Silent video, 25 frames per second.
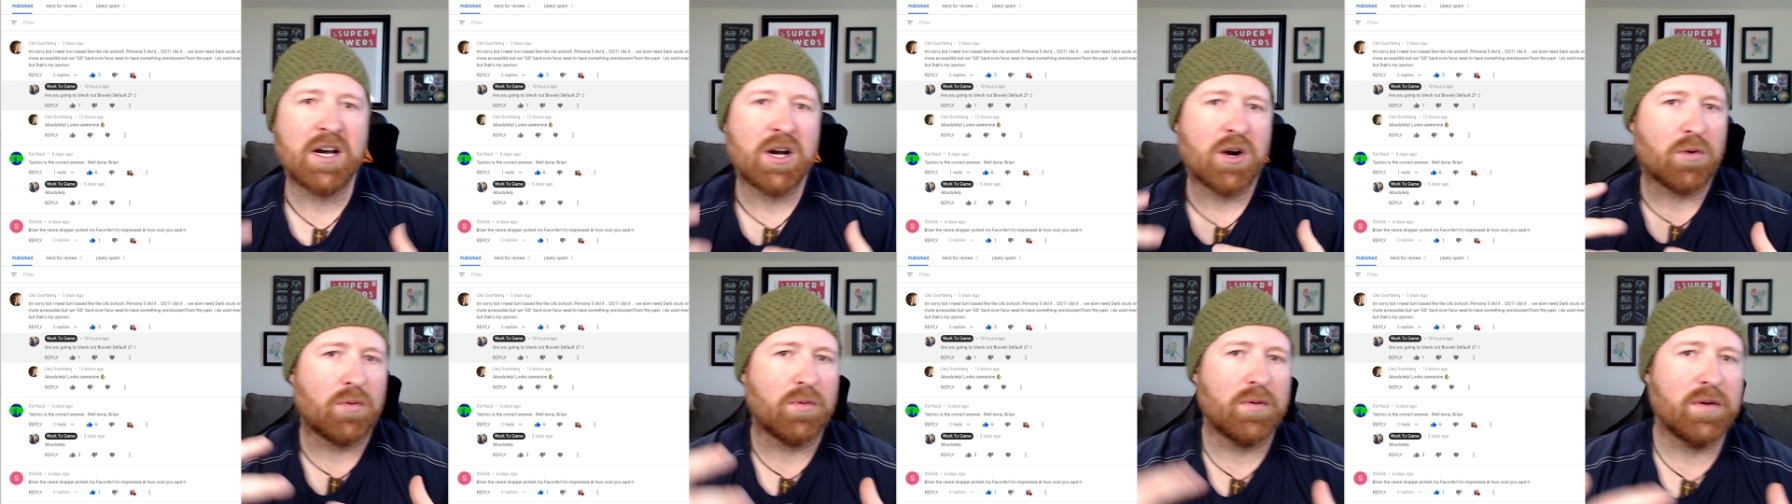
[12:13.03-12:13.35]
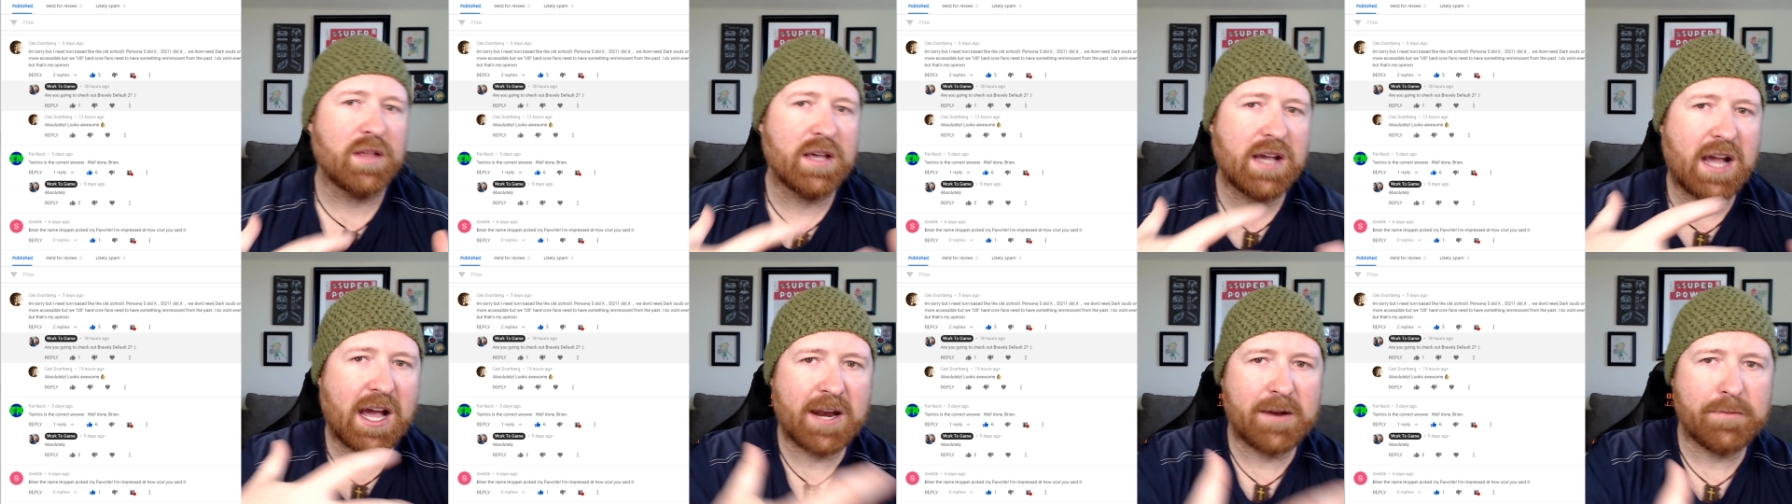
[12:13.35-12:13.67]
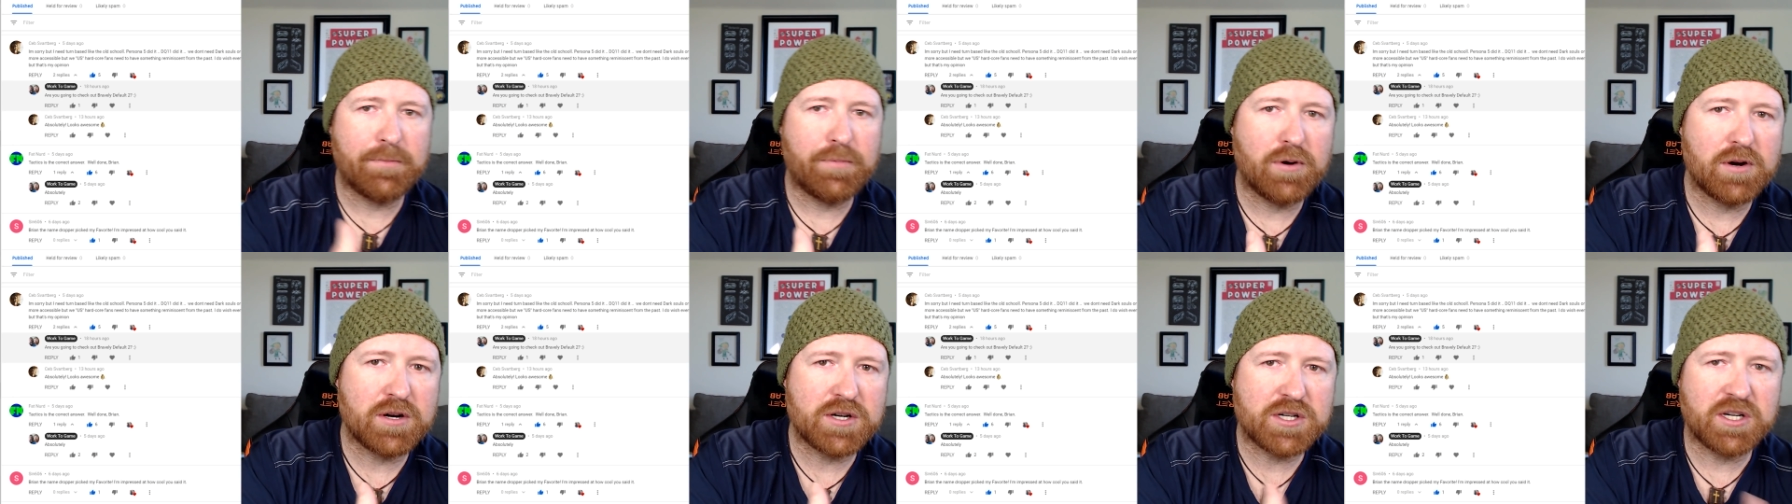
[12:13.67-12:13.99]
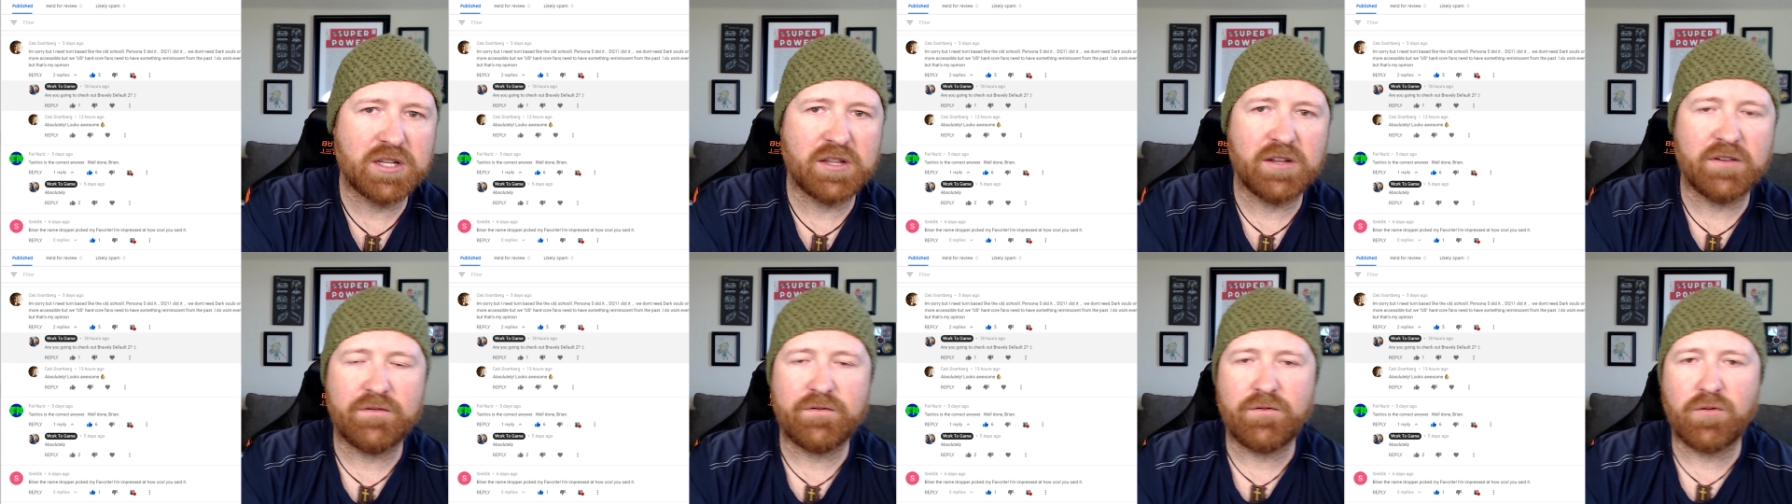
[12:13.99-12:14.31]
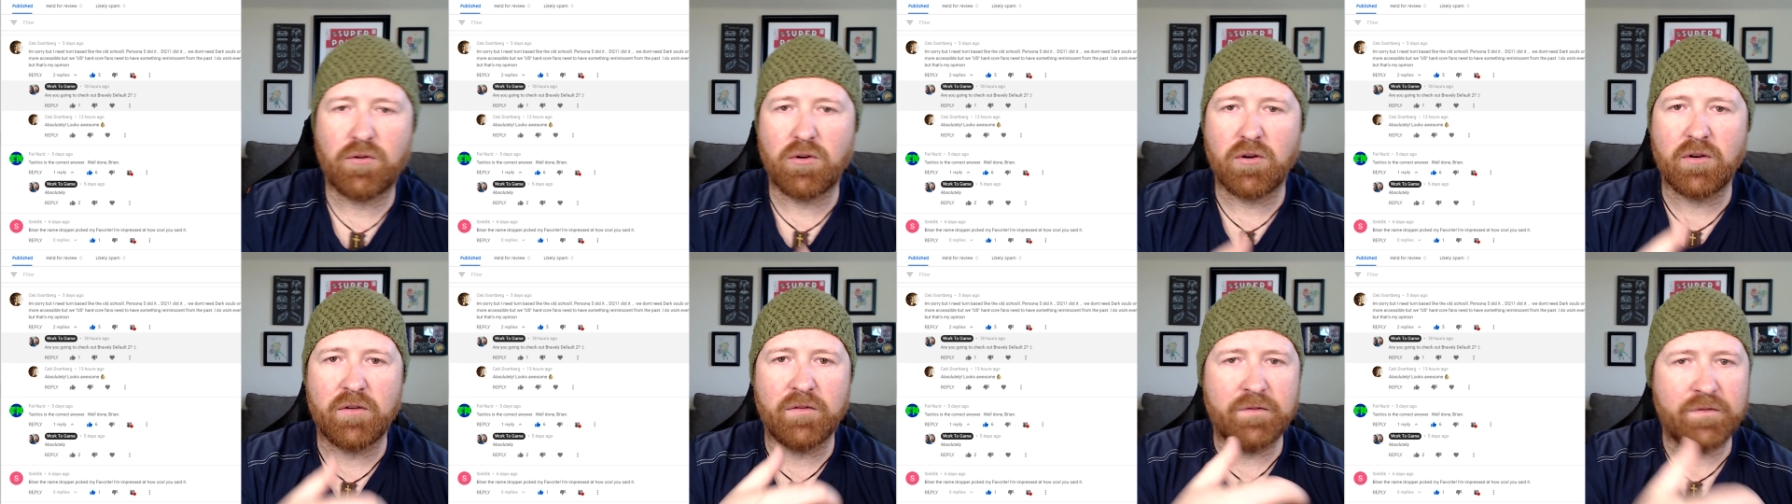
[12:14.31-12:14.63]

really kind of pushing it forward